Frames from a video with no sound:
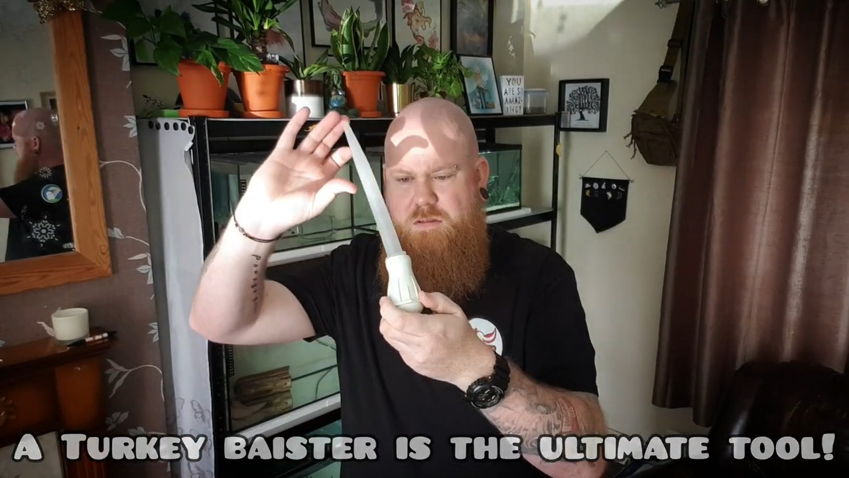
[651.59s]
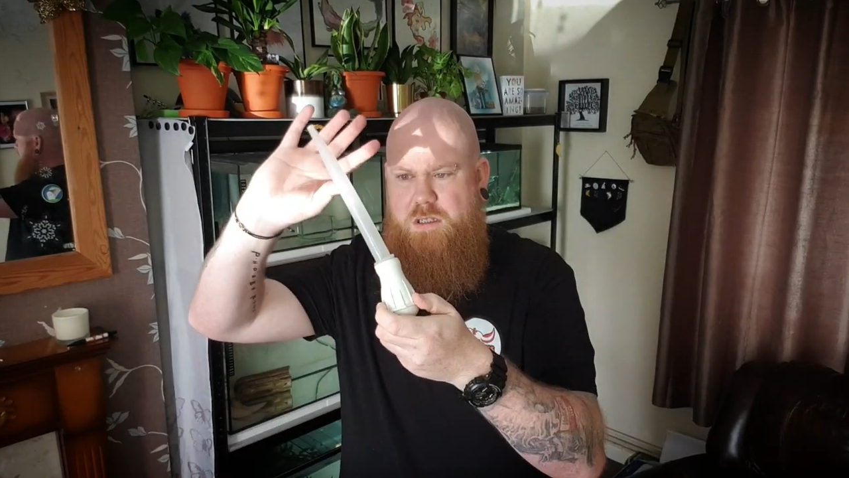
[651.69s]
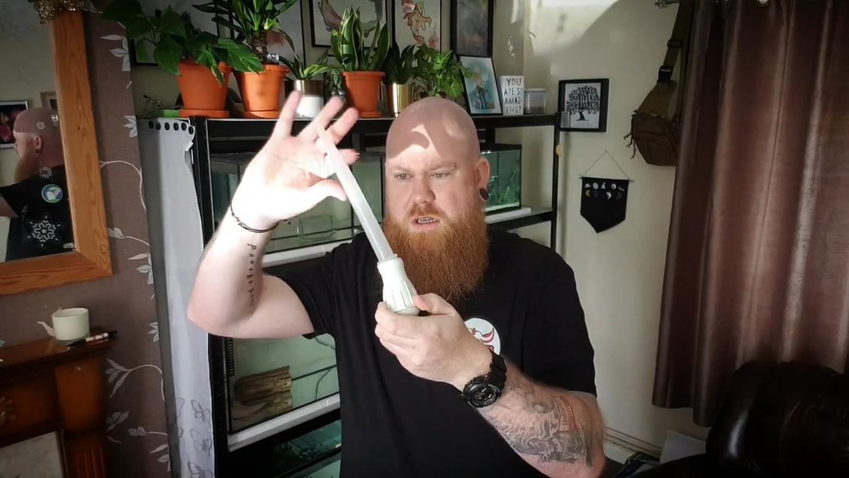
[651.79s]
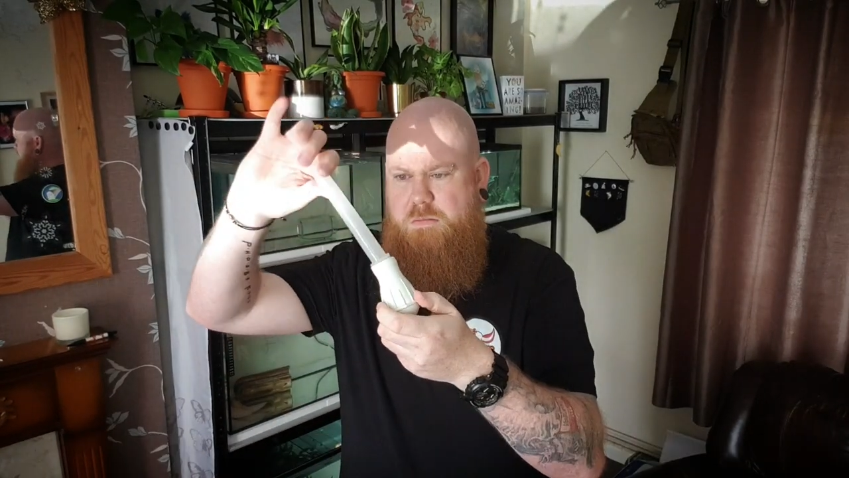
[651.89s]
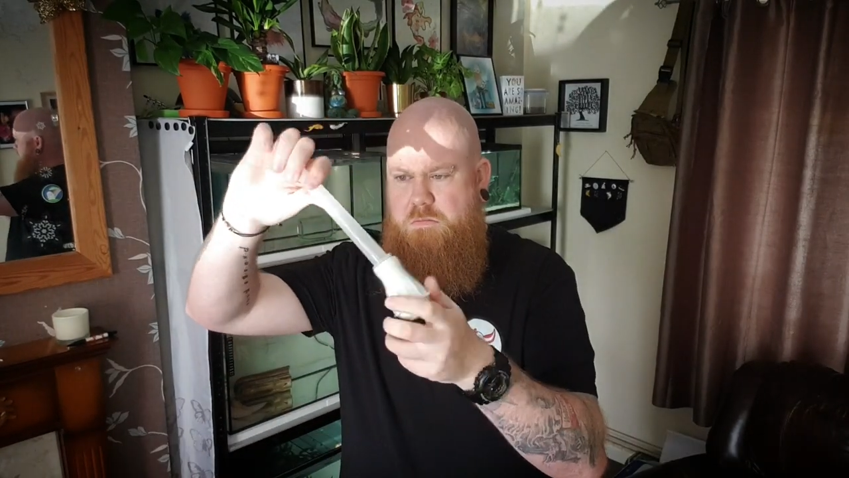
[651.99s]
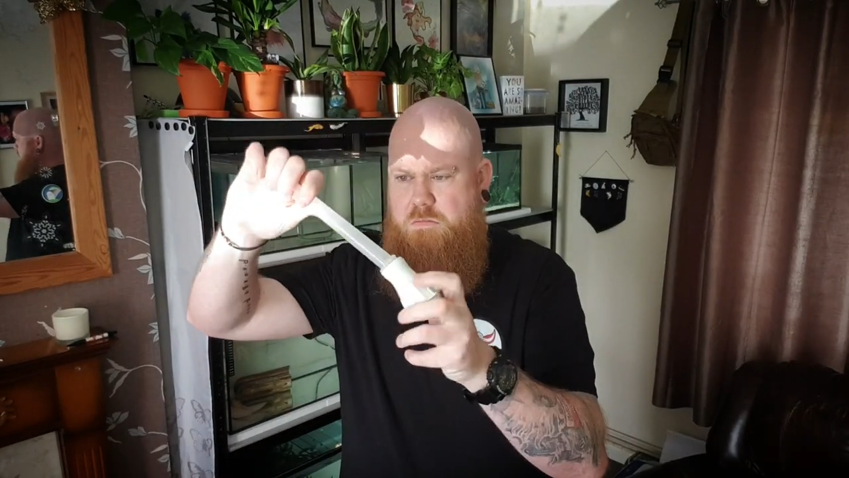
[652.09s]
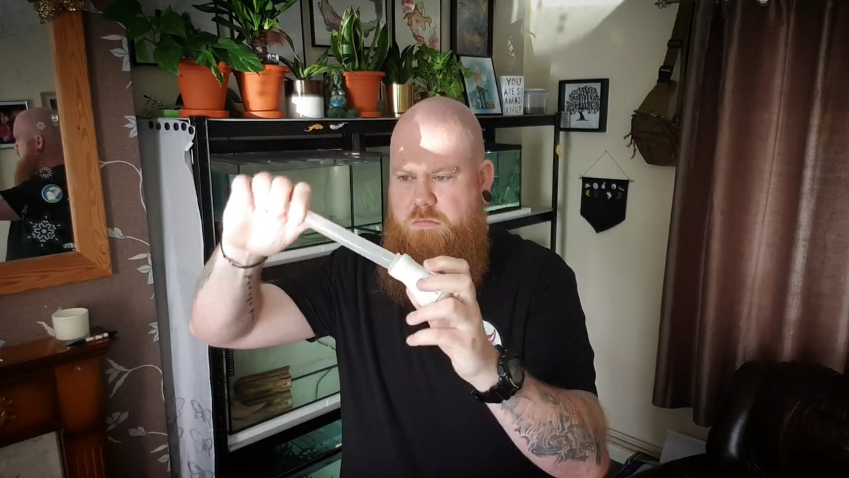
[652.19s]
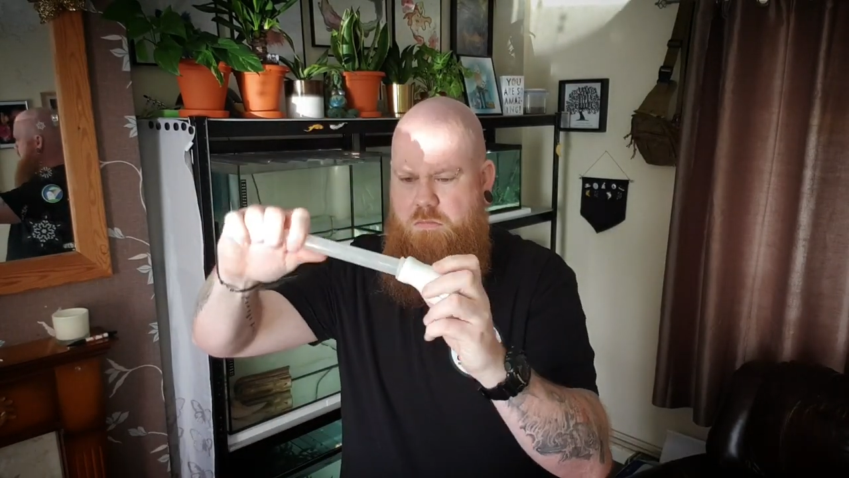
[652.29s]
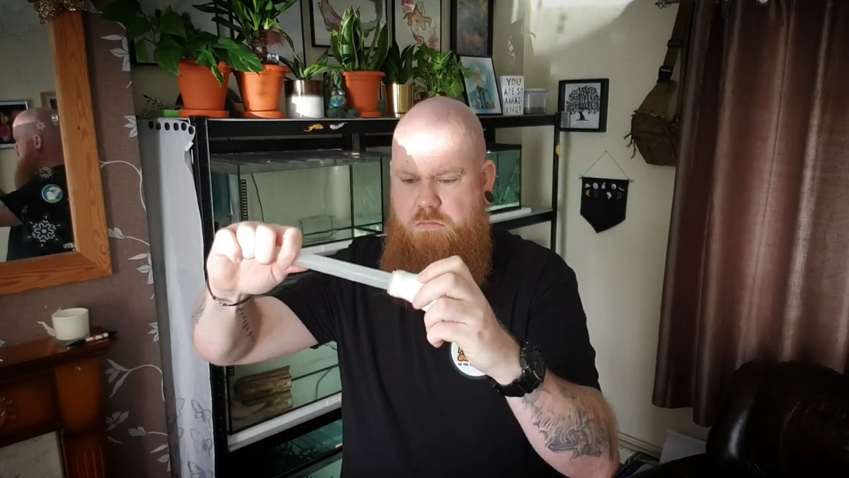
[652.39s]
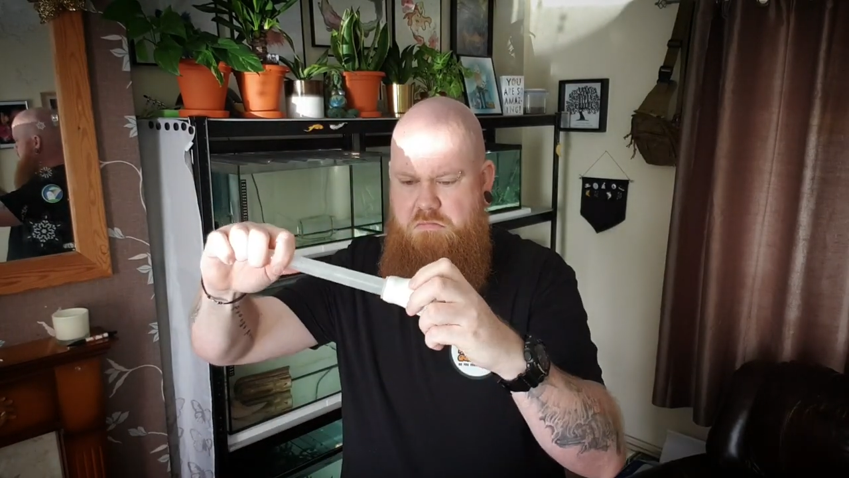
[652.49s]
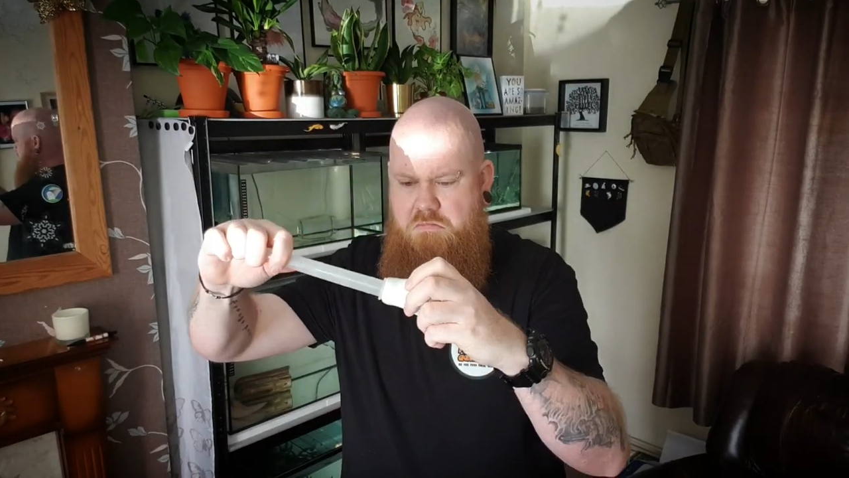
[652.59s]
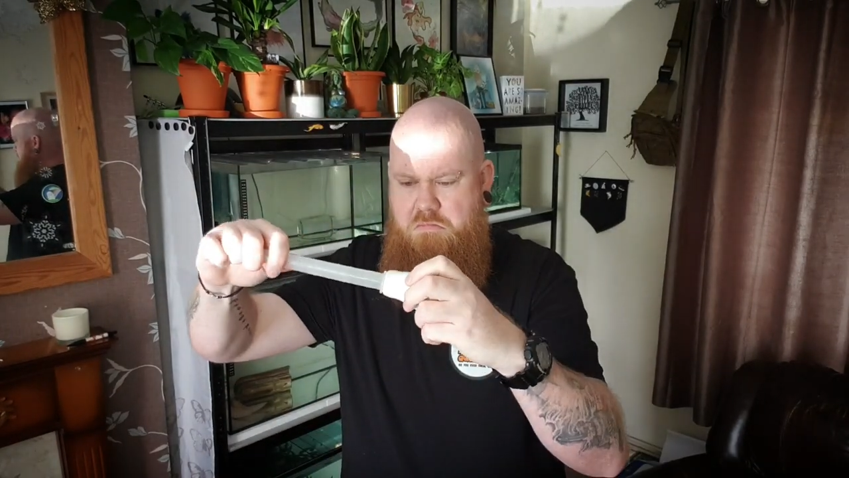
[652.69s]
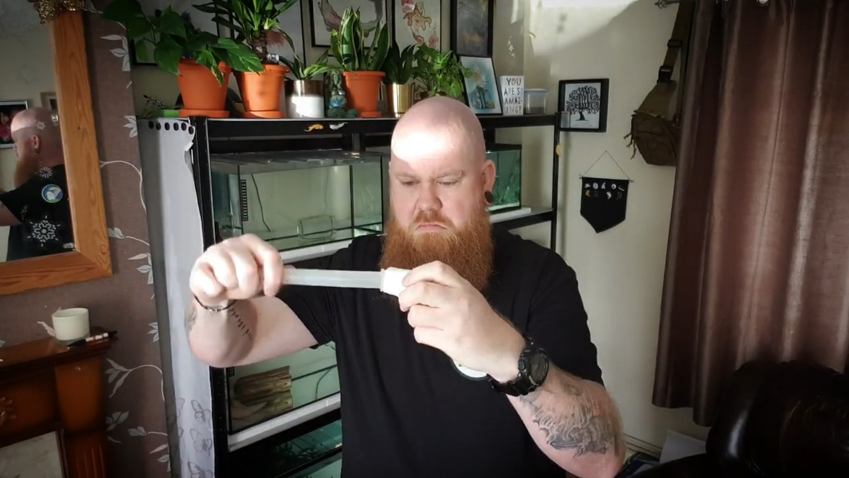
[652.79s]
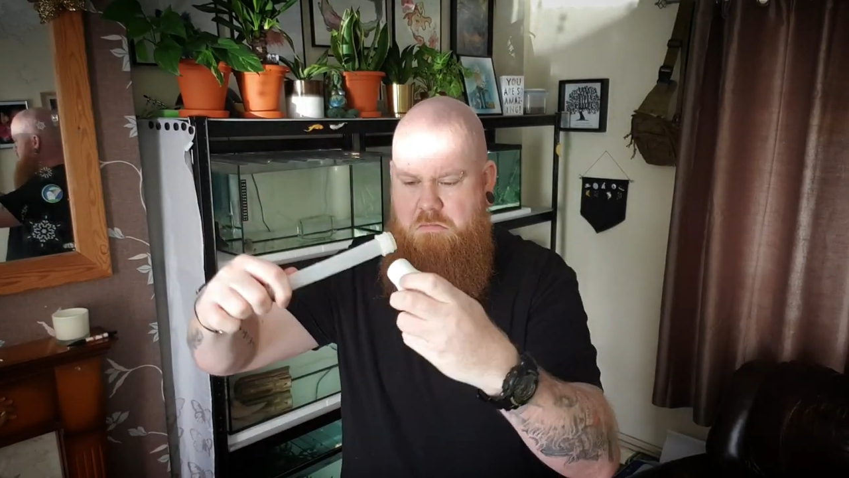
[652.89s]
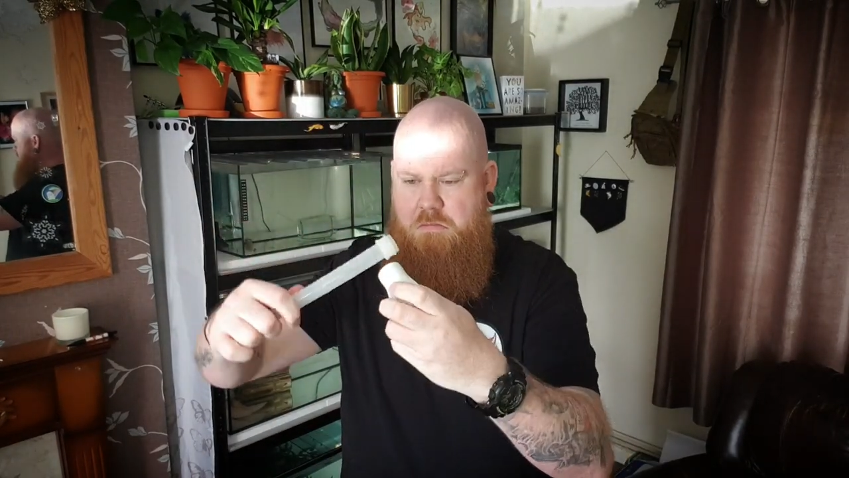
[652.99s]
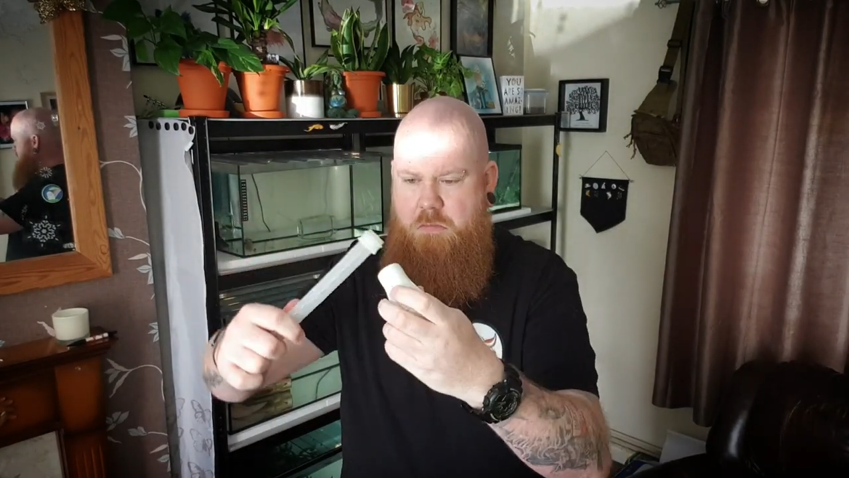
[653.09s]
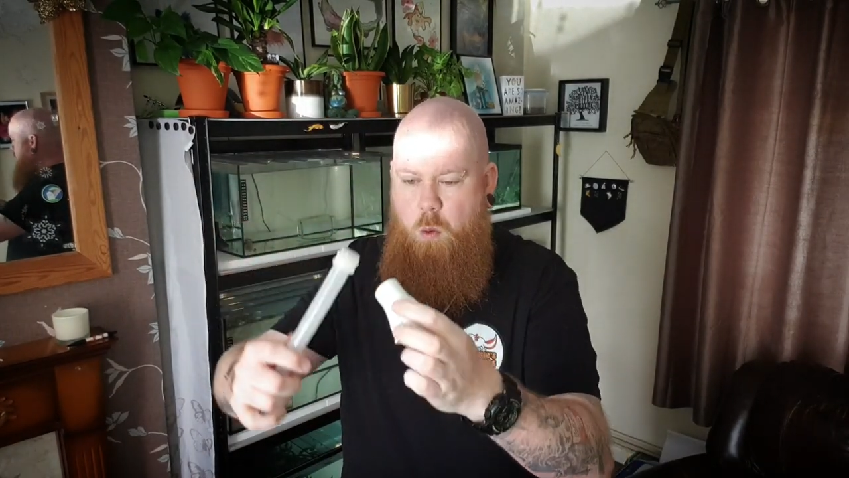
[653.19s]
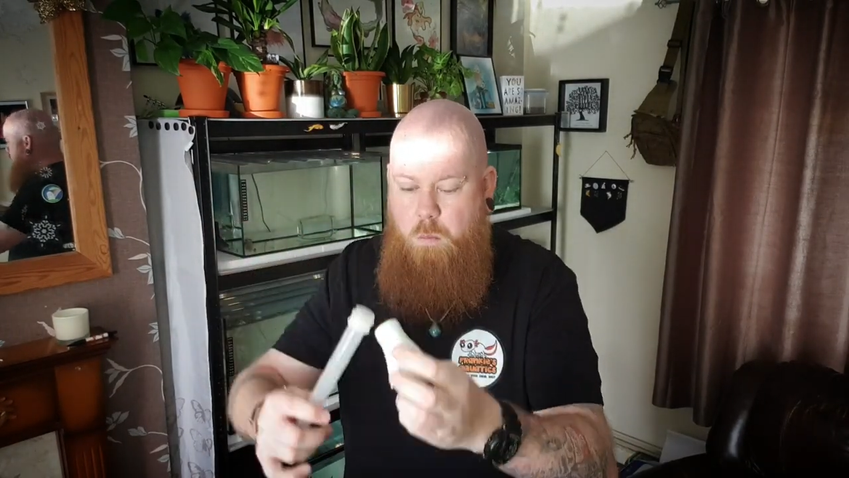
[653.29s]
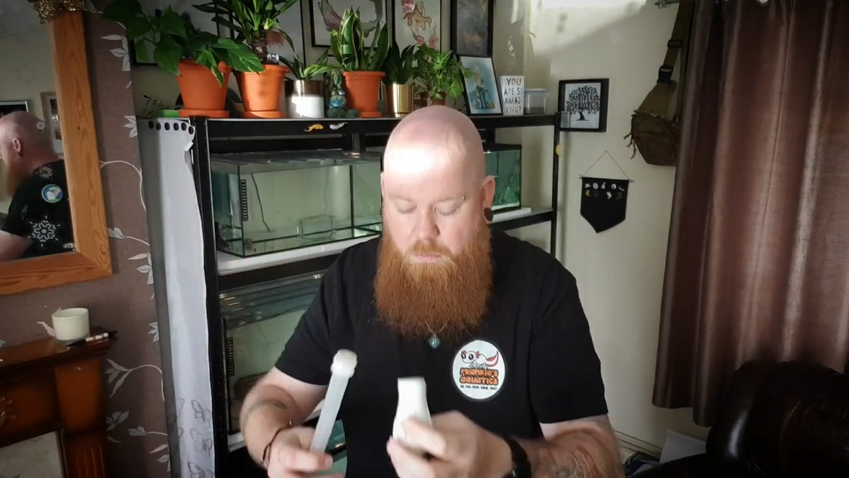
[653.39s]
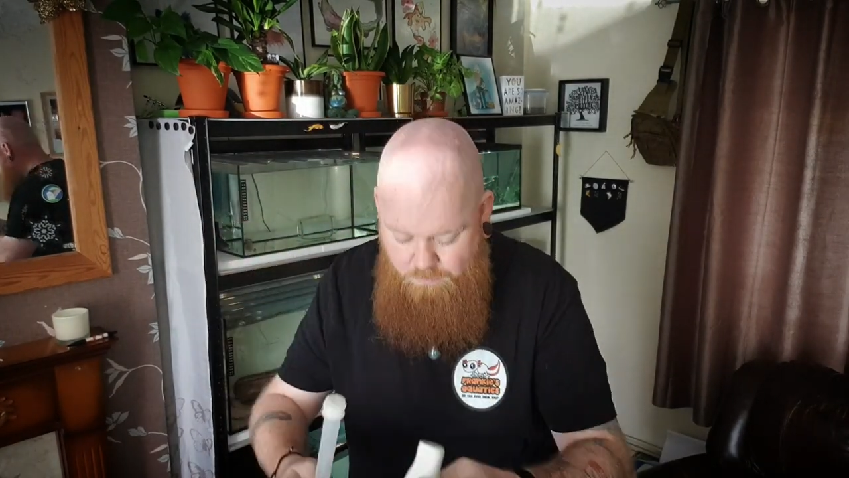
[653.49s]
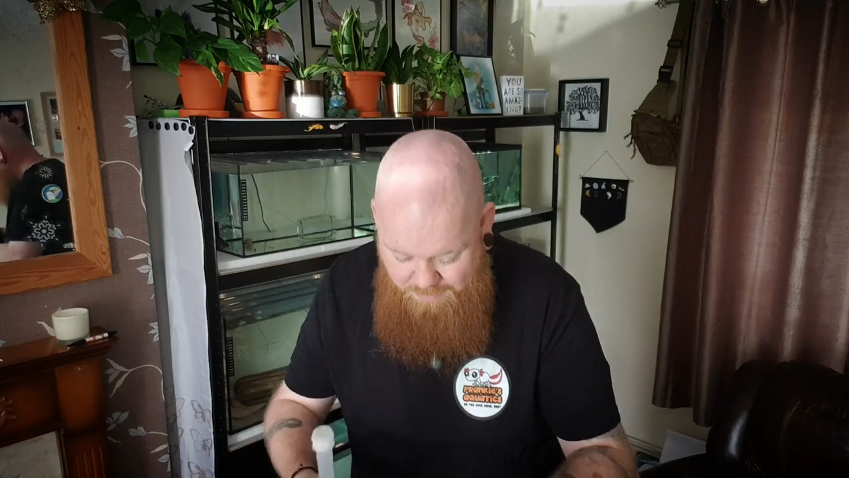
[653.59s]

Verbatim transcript: Um, oh,